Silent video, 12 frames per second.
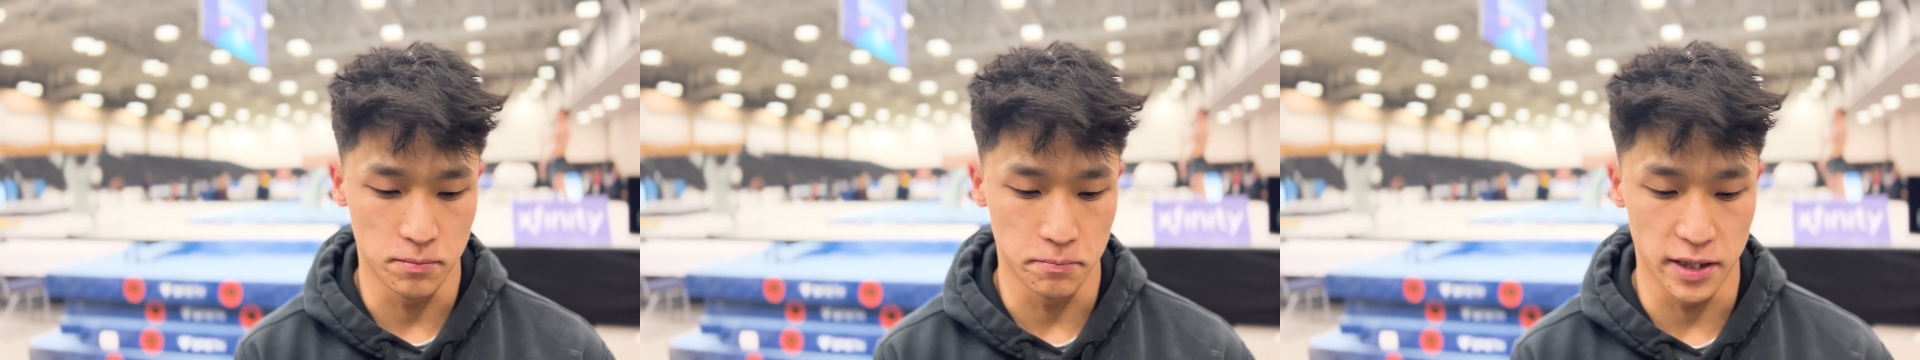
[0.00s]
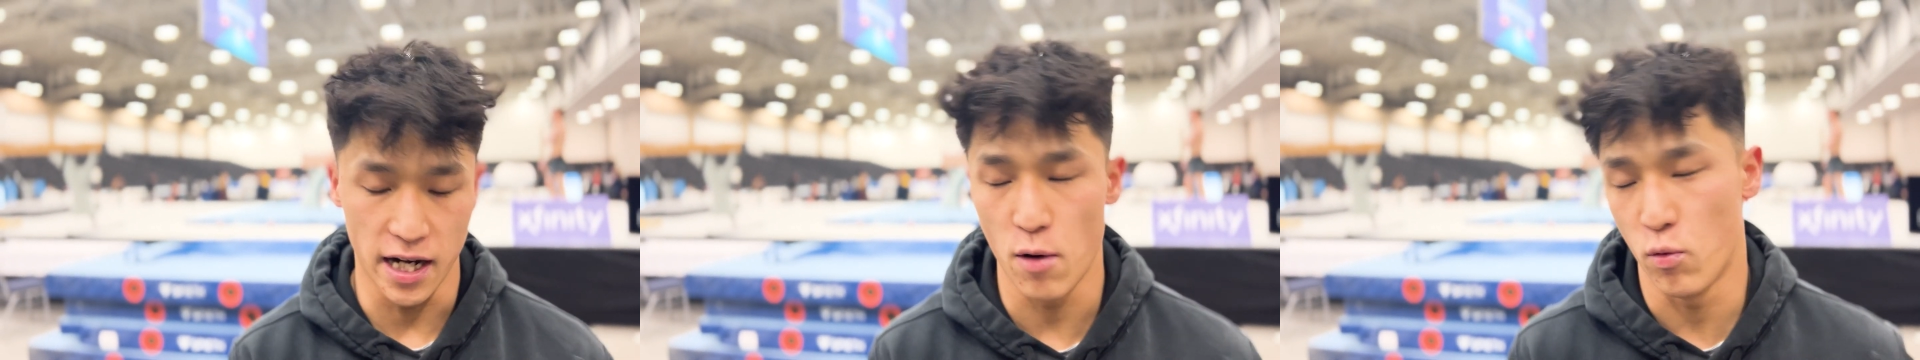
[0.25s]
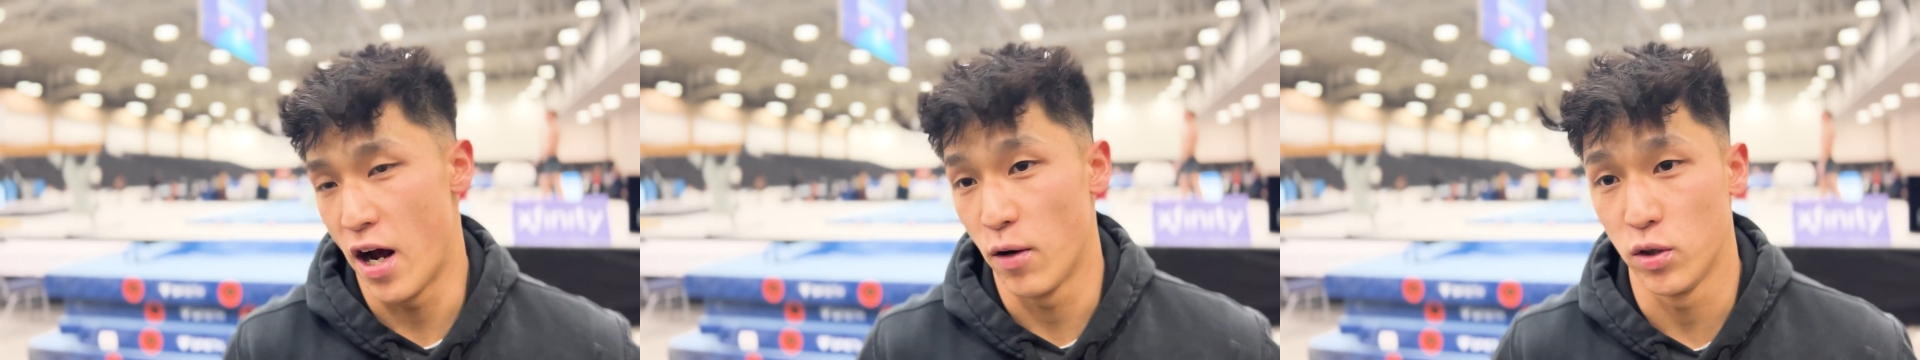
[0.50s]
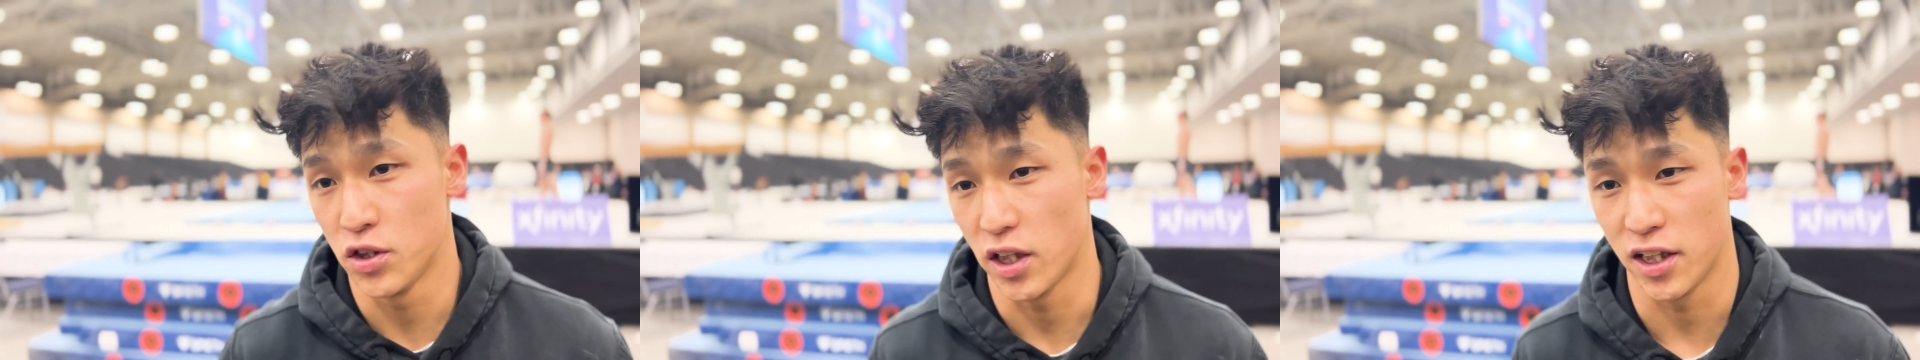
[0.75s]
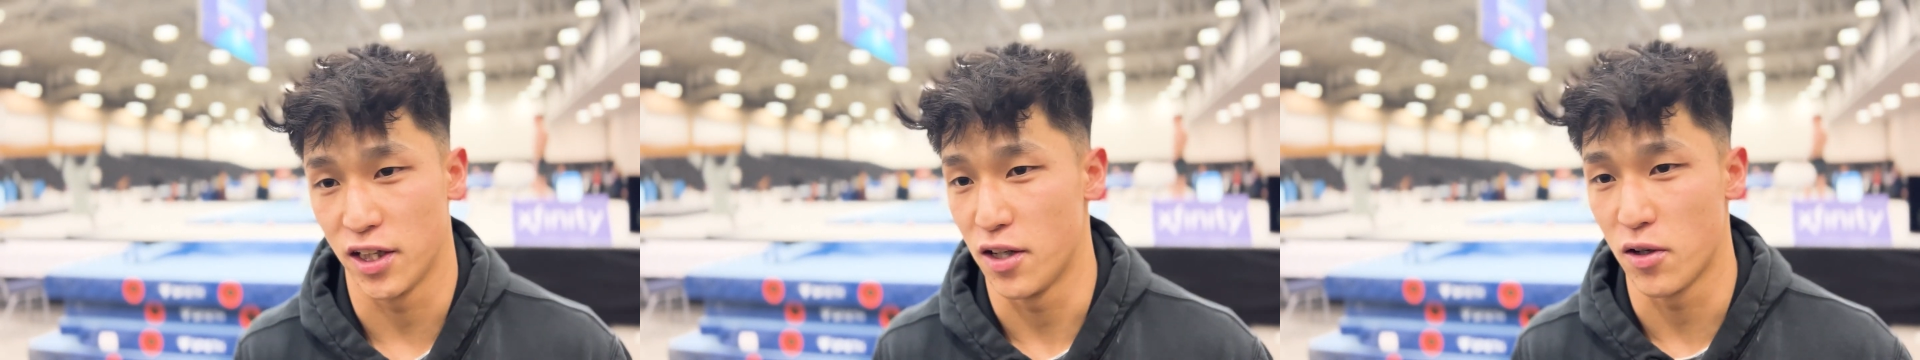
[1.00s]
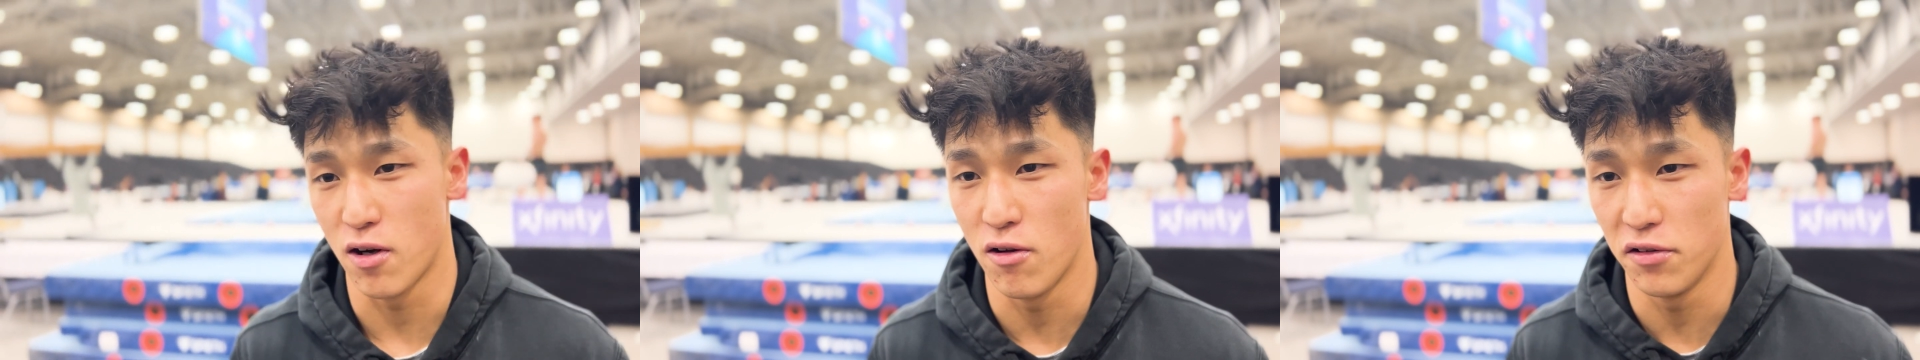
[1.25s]
But I wish I could
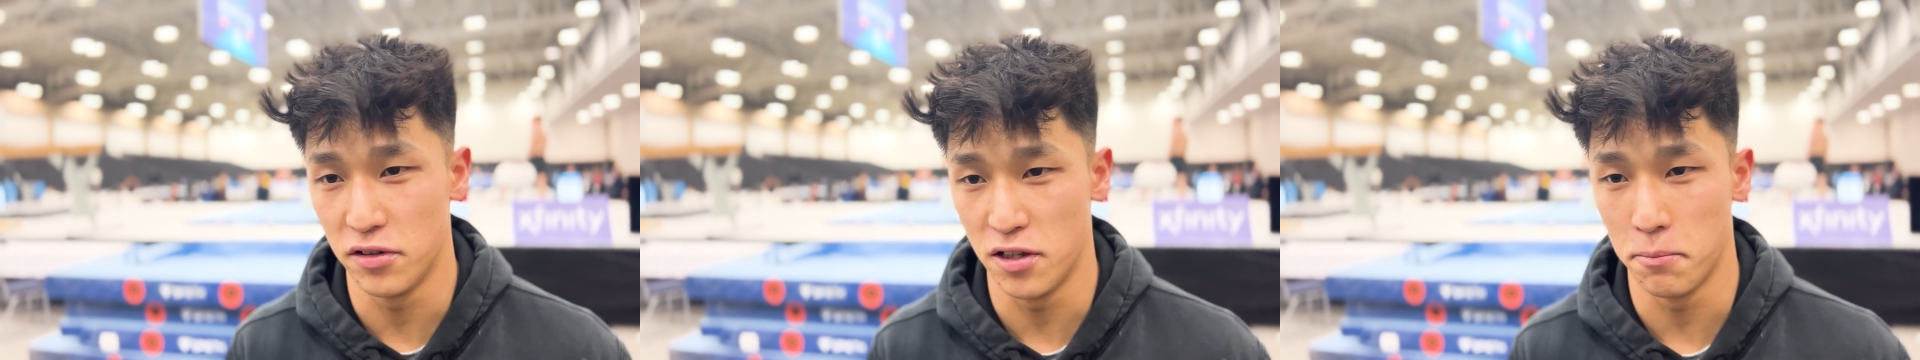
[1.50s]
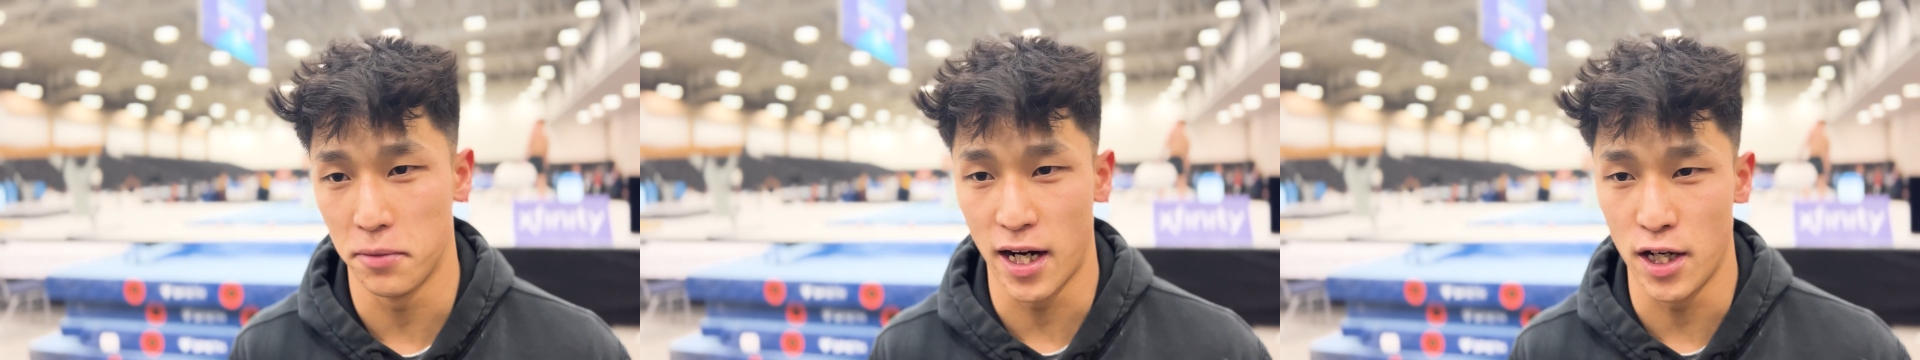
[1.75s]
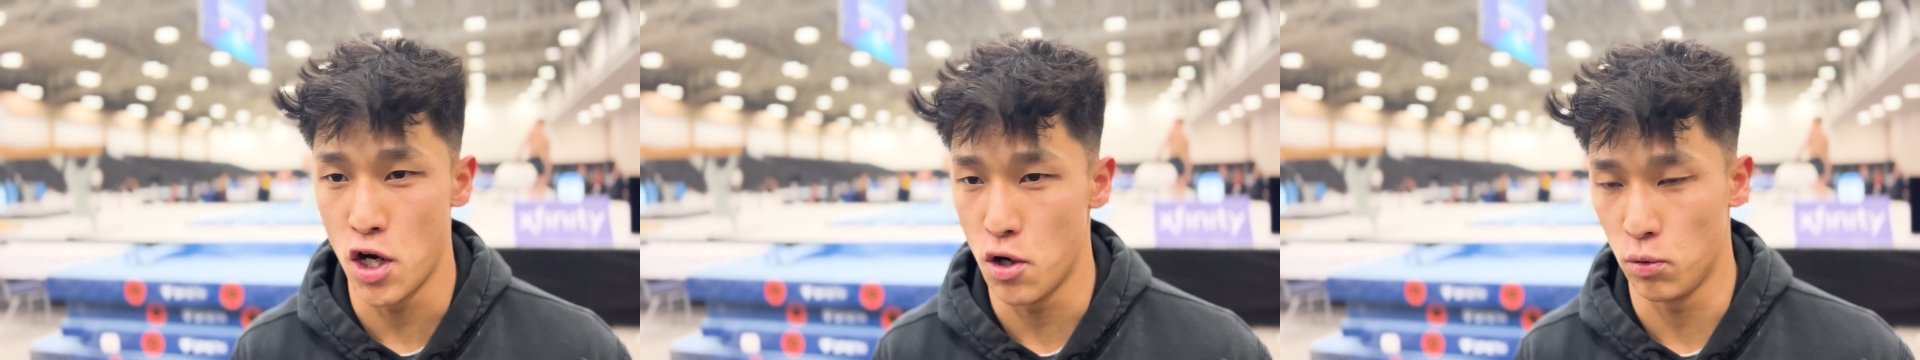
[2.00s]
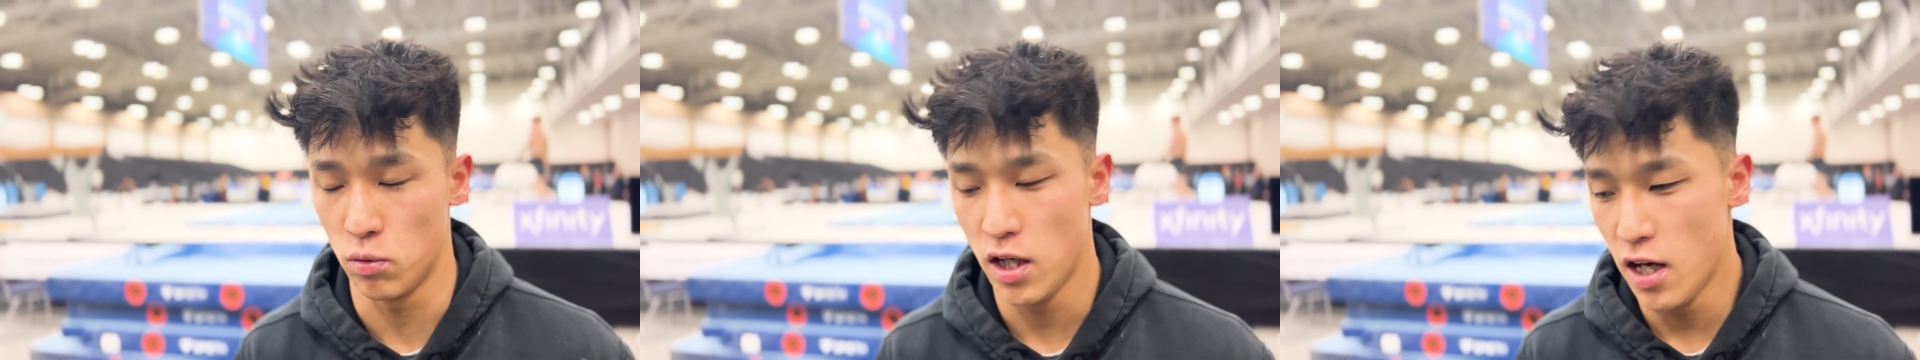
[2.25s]
go to all of them, but I know